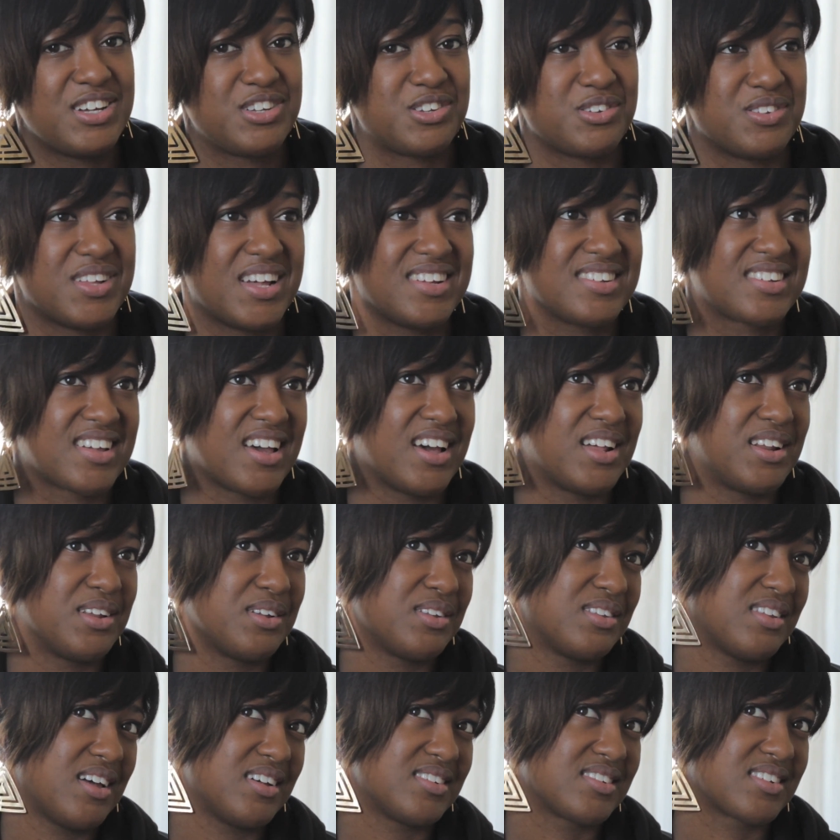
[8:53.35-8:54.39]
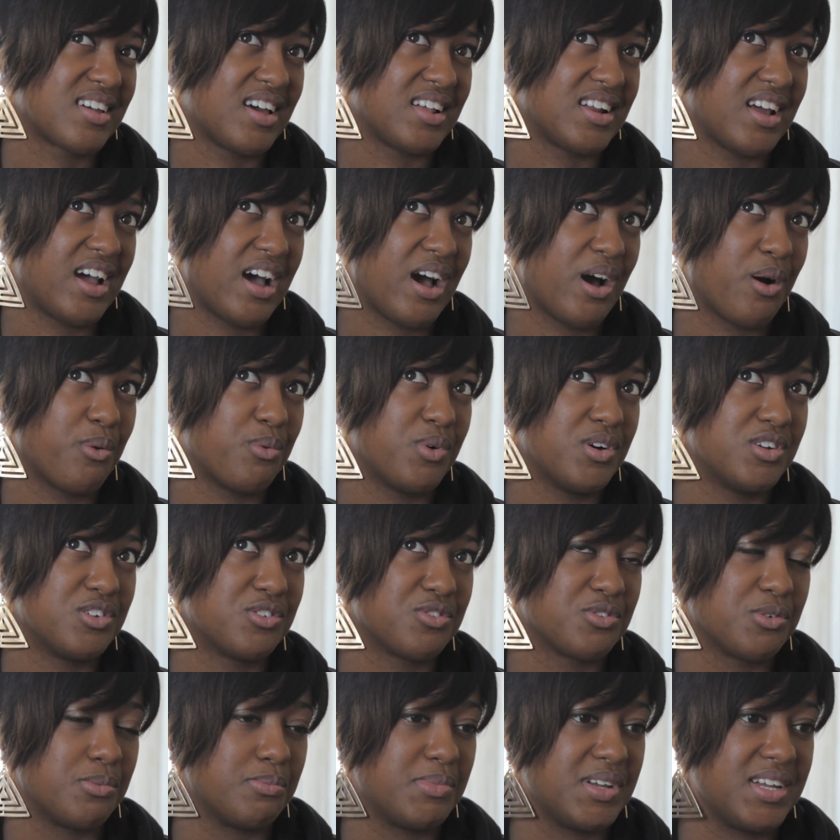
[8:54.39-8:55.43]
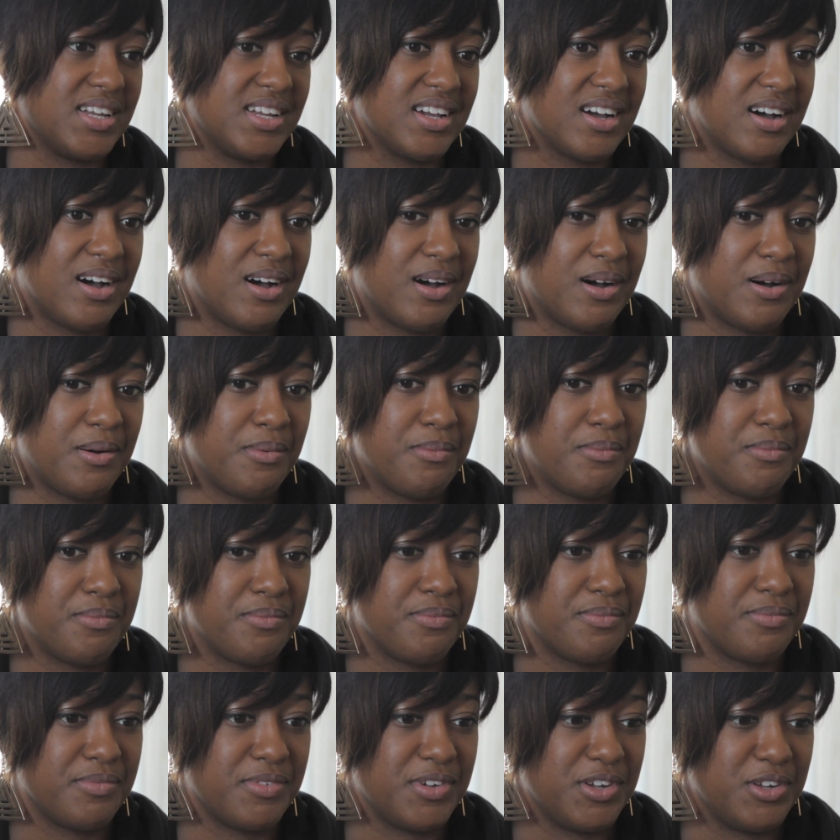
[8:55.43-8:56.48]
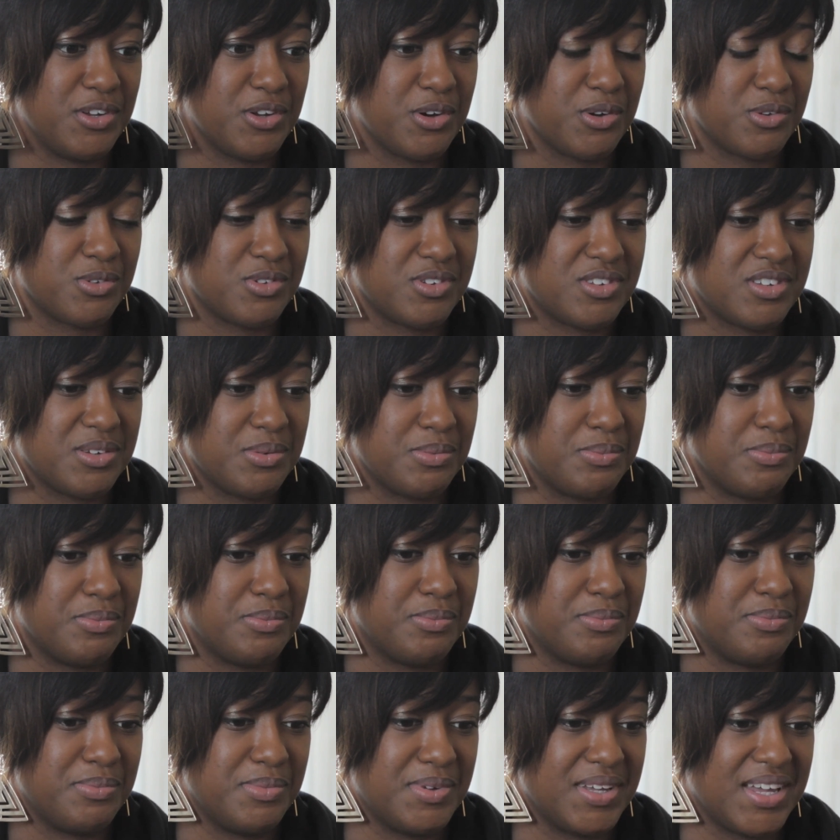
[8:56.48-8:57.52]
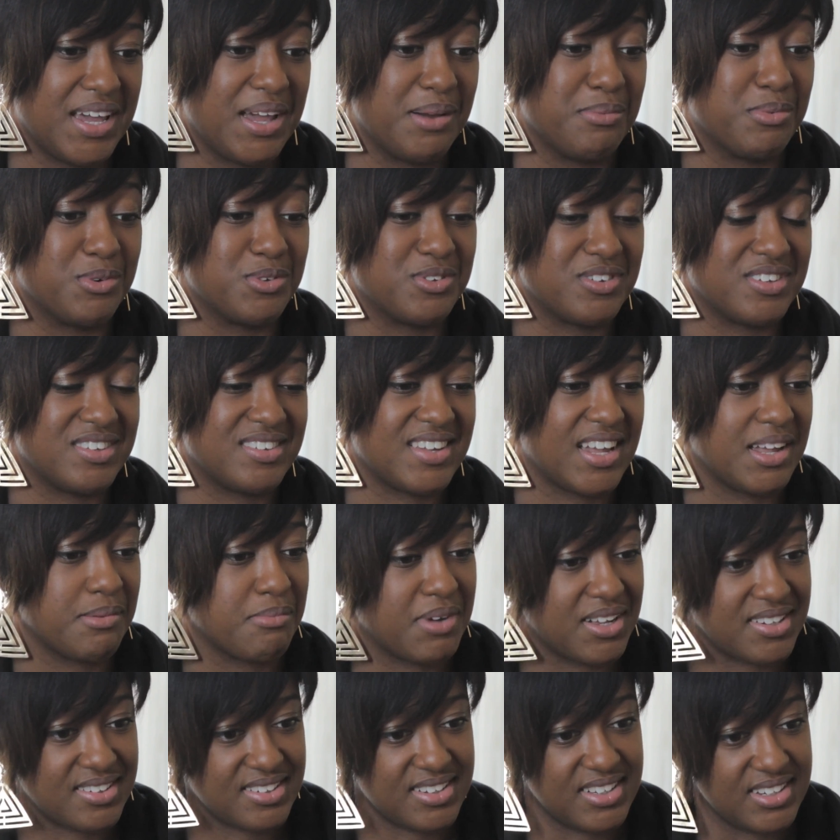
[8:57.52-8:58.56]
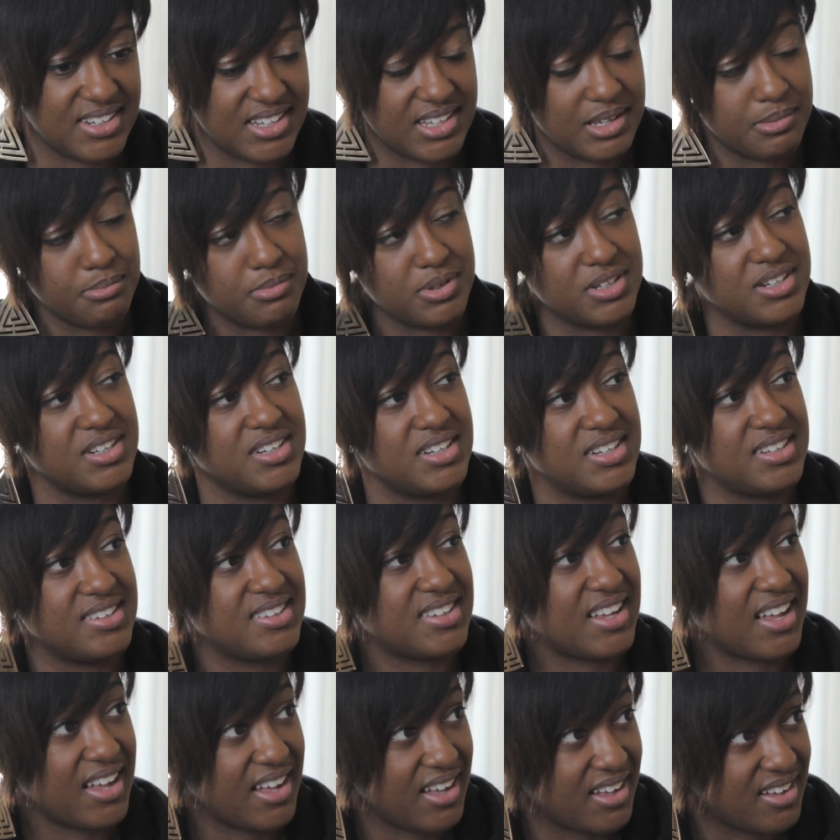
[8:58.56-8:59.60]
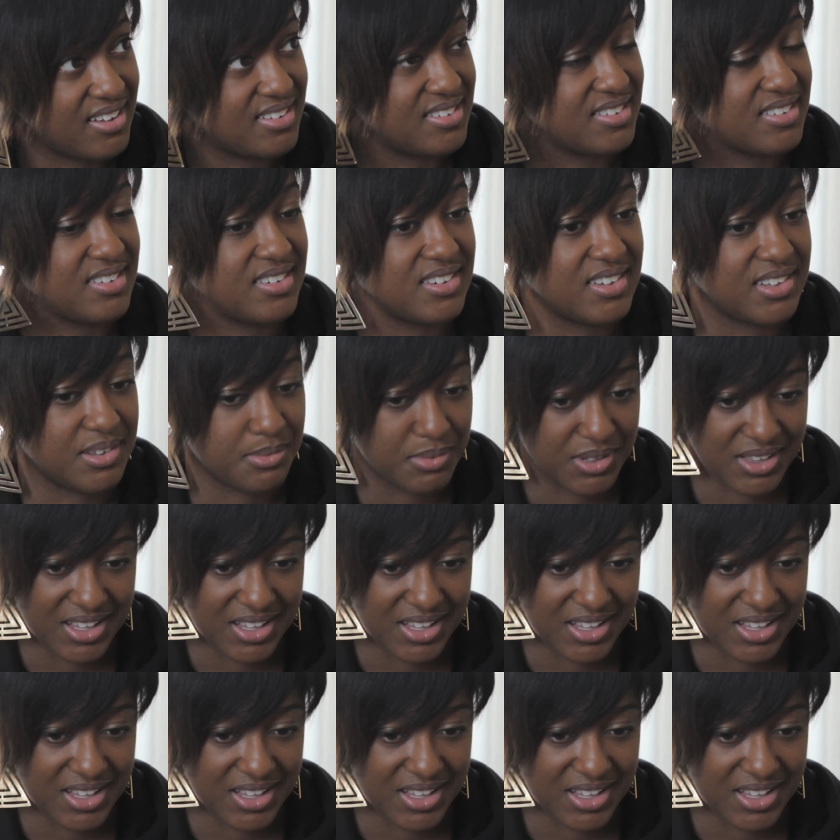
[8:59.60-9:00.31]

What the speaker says: So that's kind of how it was for me, to be able to take my CD and put it in his hands, and he'd be